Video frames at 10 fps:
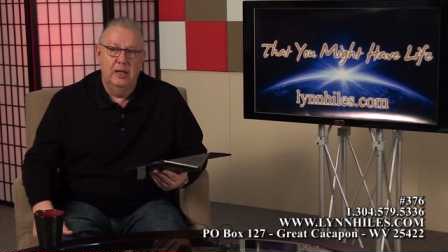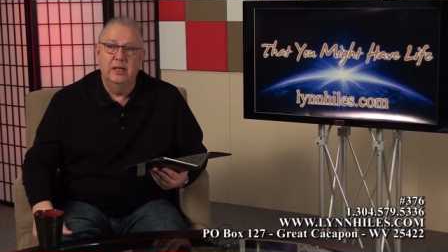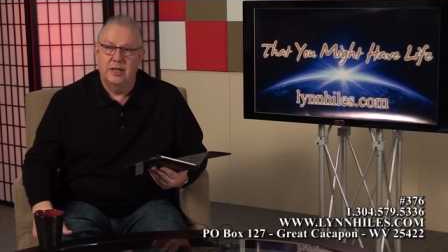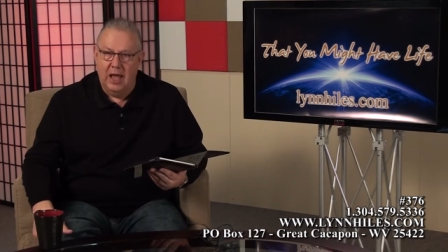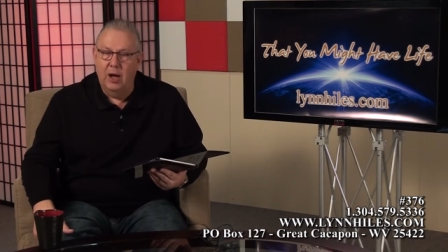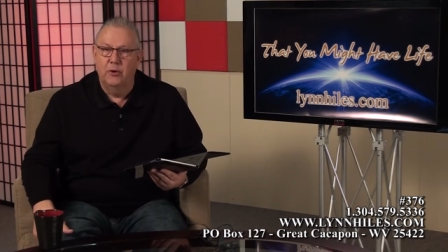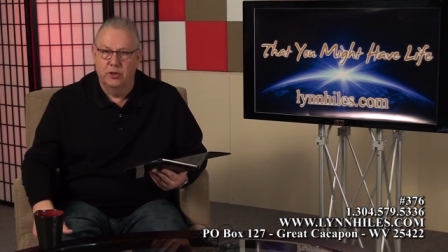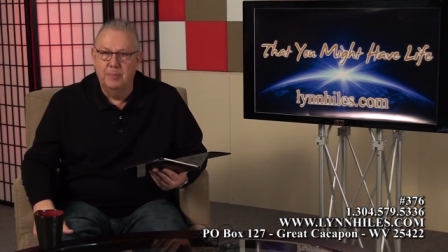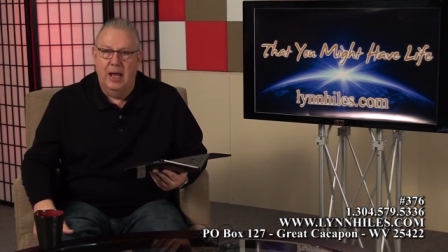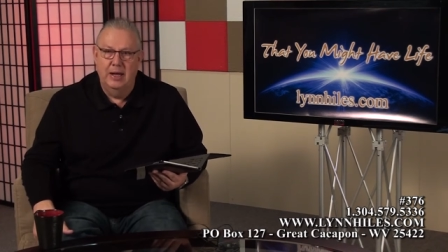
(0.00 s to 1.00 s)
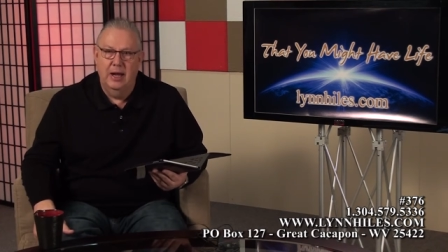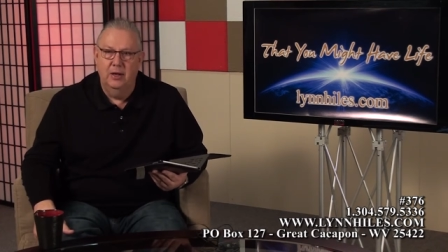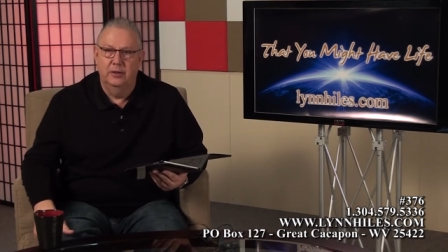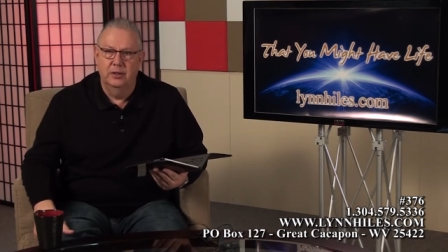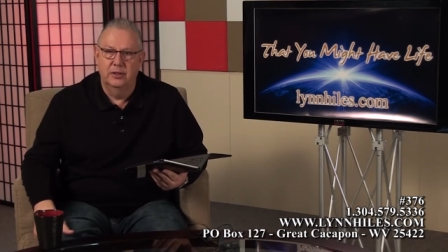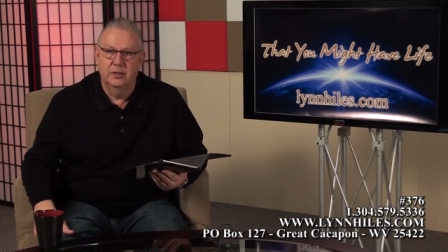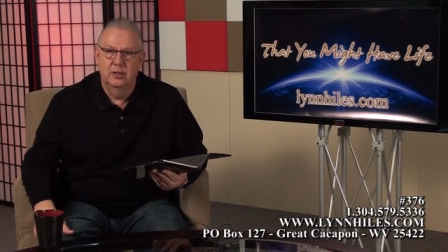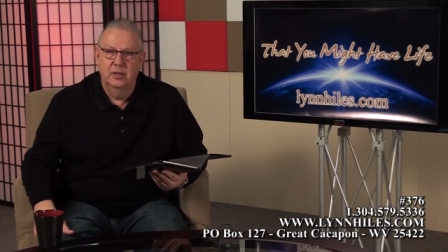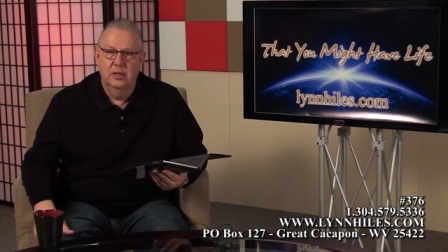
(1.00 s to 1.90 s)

is ours by inheritance.